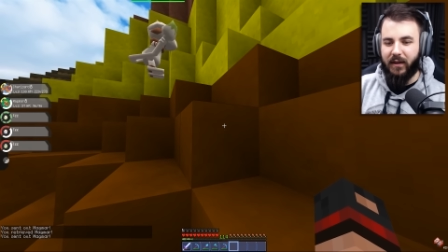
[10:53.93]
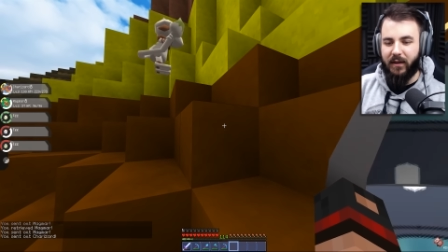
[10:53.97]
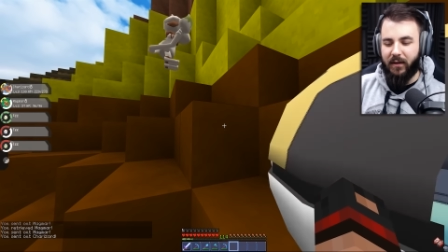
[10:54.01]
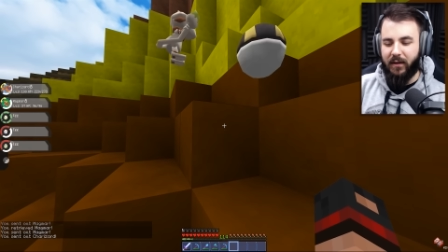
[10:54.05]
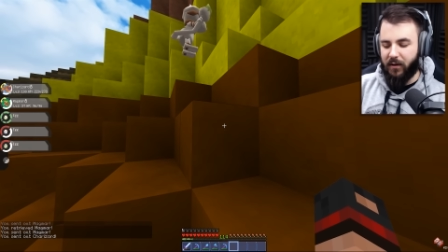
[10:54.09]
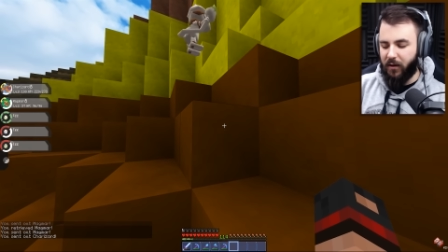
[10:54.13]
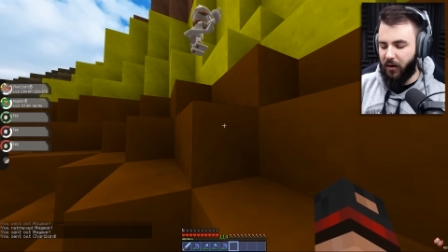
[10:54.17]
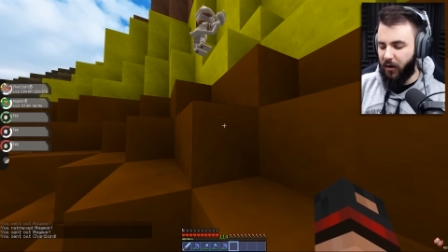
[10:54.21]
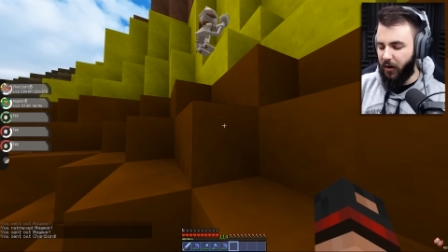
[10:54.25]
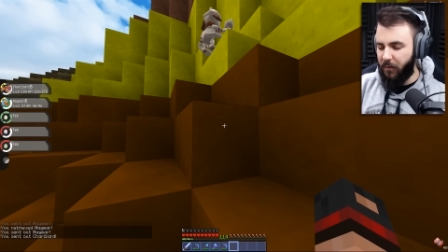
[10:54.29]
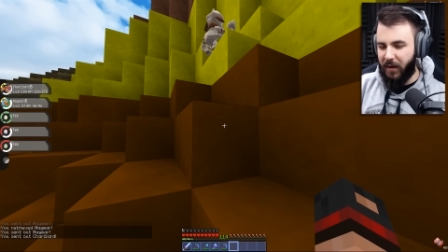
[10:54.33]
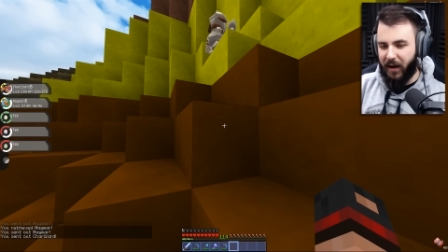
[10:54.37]

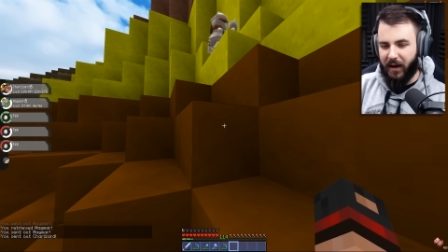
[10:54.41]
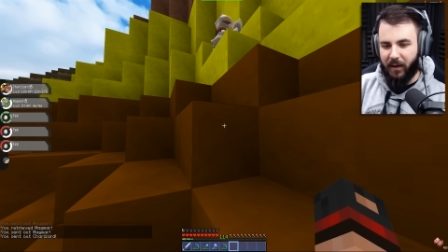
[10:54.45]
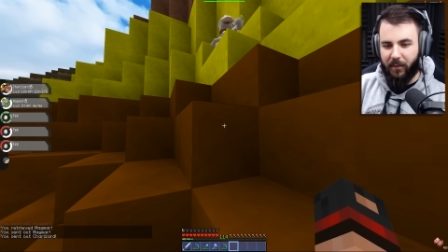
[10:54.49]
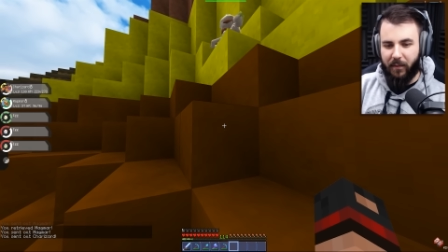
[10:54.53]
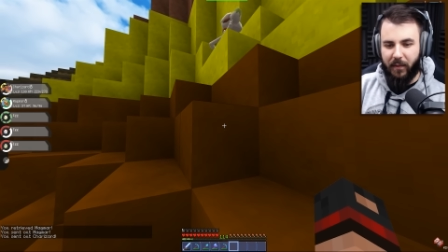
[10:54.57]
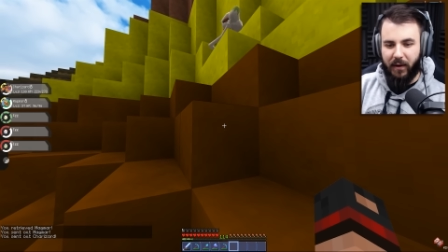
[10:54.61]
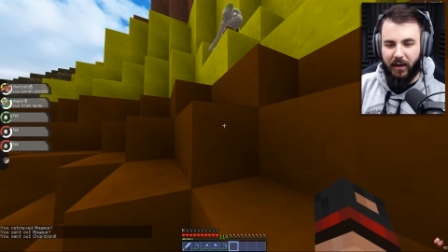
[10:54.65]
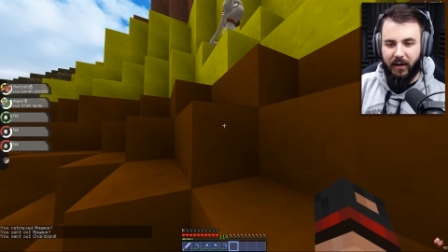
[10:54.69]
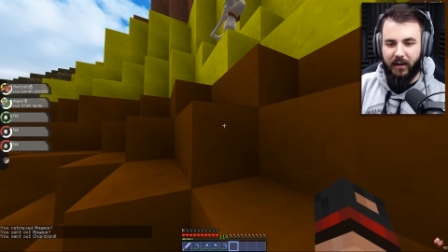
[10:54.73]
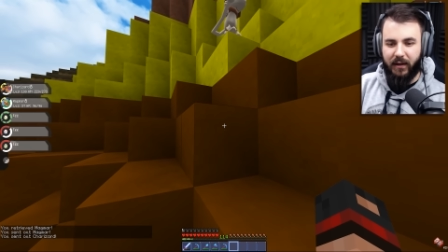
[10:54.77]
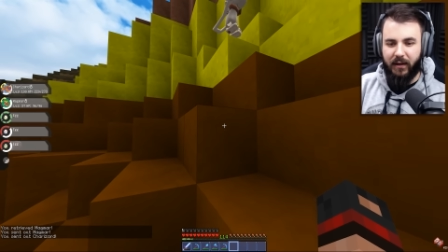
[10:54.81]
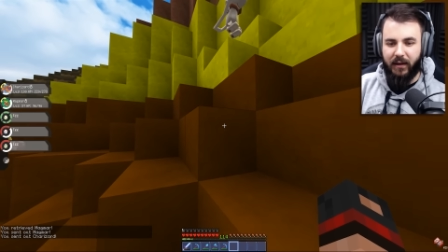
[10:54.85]
No
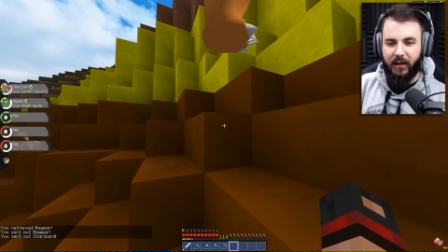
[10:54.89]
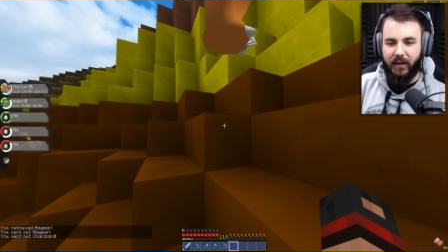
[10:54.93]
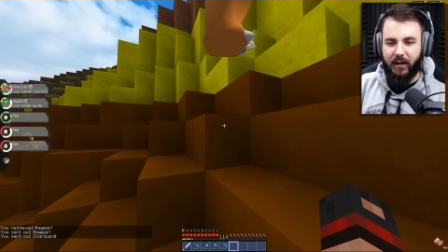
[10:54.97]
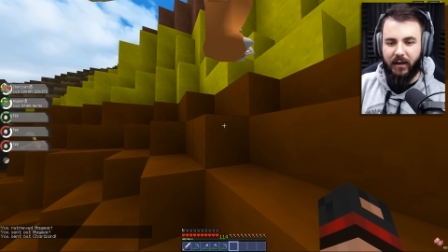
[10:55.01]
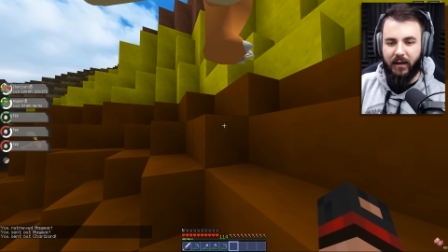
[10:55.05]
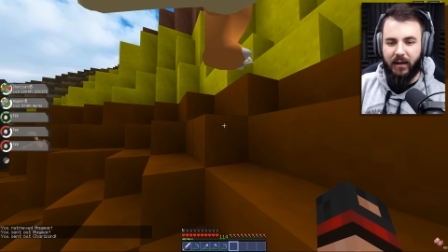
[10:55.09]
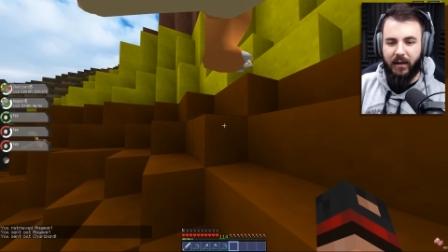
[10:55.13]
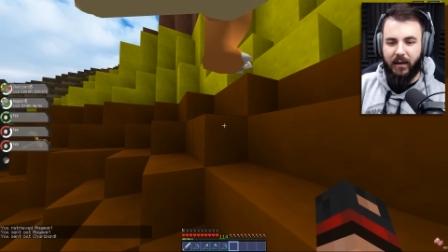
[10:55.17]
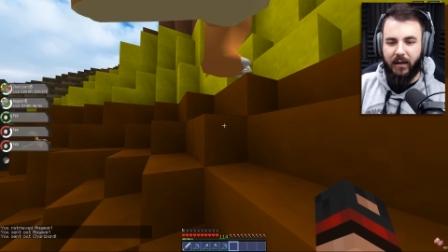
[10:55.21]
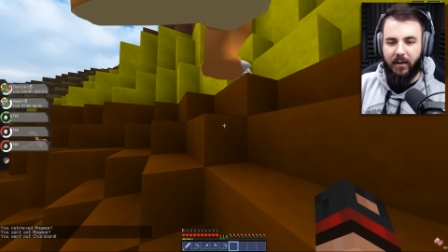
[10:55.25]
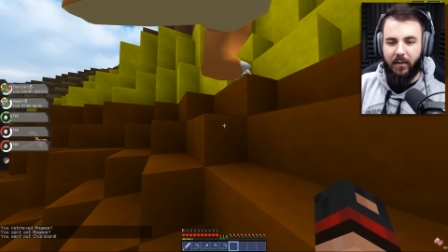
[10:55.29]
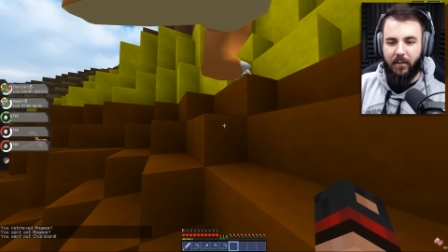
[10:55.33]
magma.
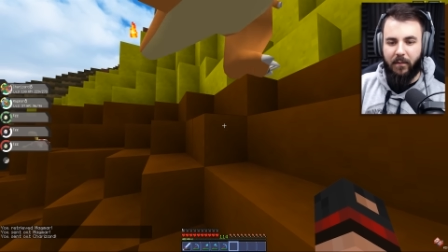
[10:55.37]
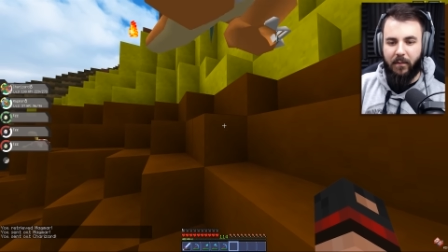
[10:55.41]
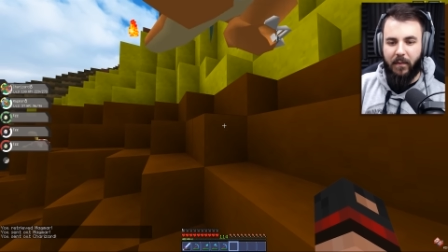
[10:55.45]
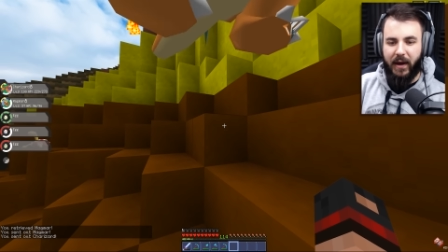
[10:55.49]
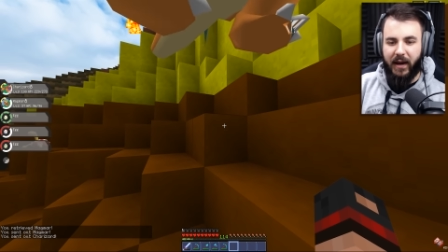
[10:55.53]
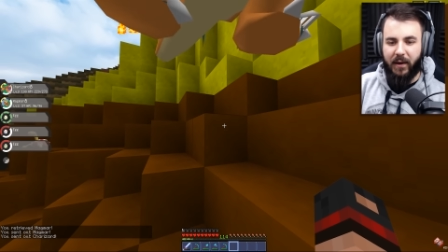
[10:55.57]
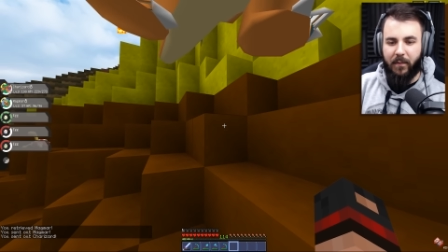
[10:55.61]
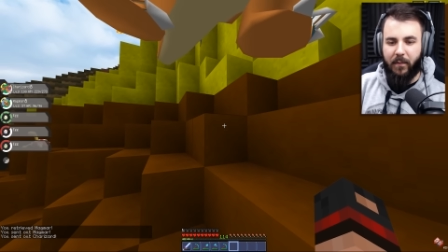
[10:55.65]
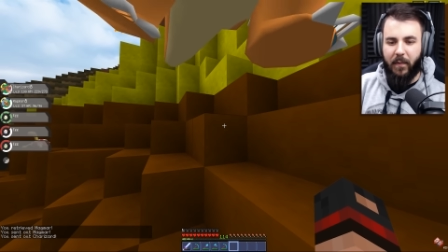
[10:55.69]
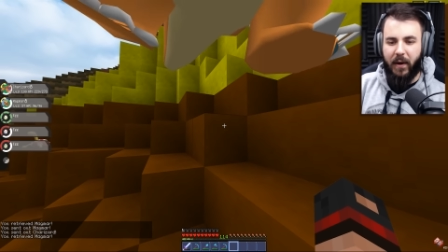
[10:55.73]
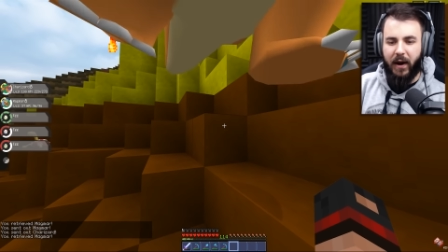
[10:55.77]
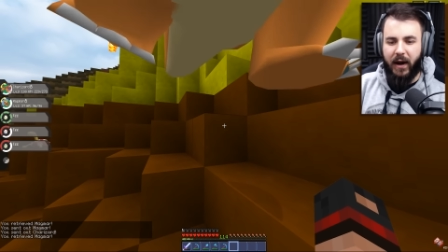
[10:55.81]

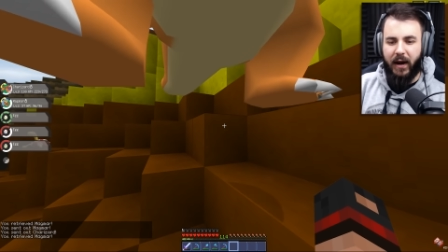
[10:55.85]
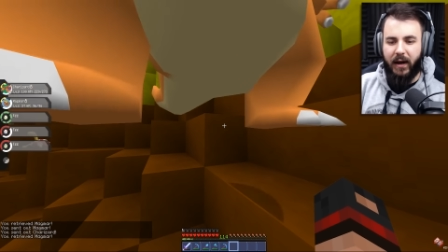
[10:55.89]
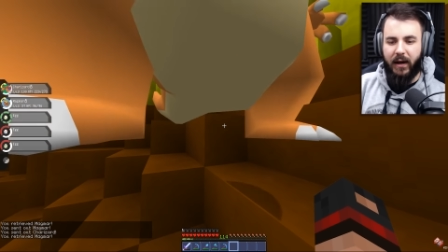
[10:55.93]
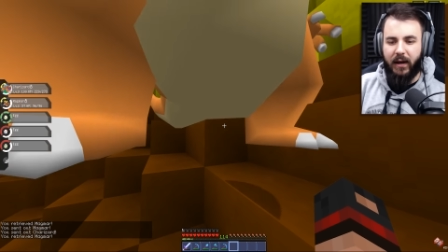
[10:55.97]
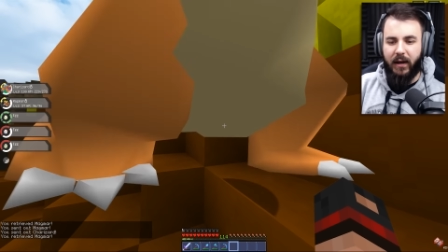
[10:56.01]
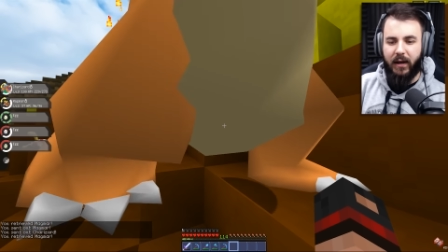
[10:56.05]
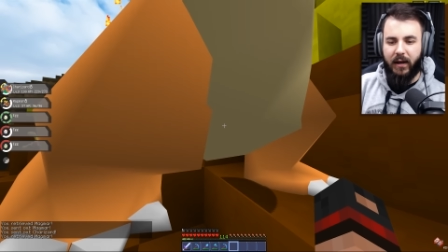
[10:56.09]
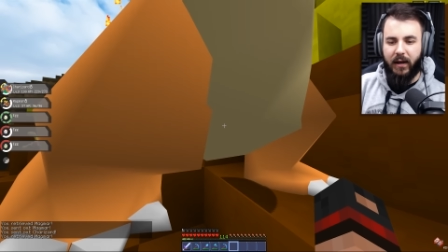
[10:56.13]
Magma.